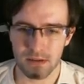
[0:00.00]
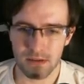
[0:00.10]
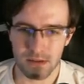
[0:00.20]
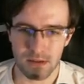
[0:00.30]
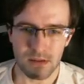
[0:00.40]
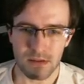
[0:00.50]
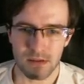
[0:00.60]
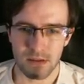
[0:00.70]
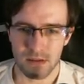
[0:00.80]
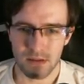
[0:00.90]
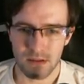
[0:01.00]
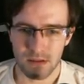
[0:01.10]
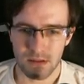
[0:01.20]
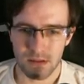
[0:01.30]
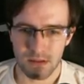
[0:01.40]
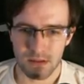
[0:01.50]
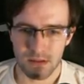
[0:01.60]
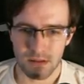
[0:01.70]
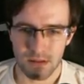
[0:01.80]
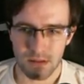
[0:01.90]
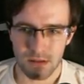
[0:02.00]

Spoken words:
Nobody speaks.